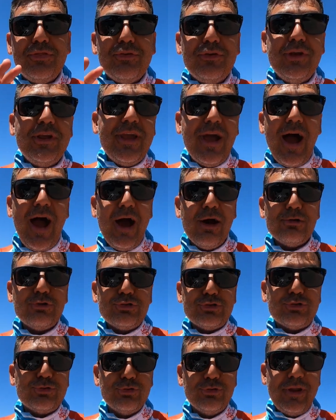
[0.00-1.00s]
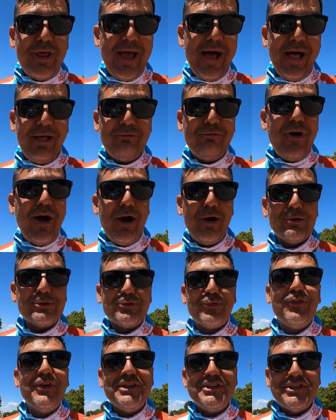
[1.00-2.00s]
three hours, two and a half
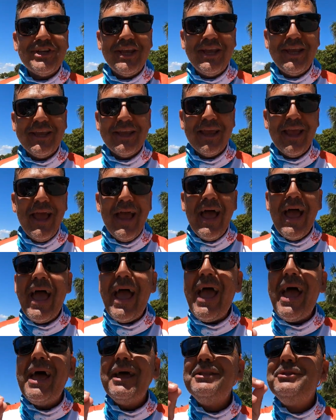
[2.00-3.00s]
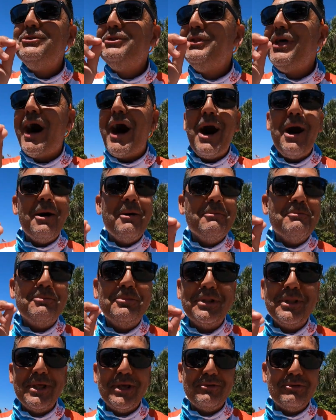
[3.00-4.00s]
hours fishing and
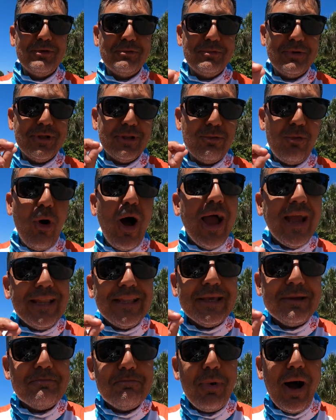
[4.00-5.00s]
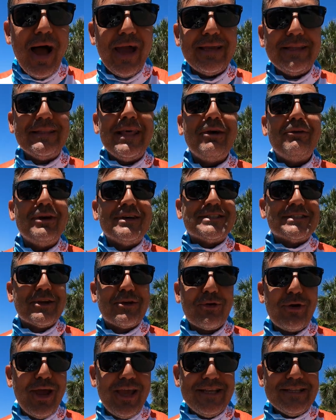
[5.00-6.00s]
unbelievable whiting bite. That was
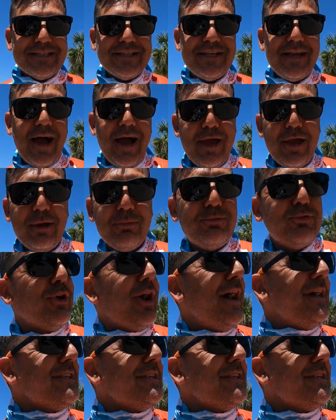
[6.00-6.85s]
crazy. I hope you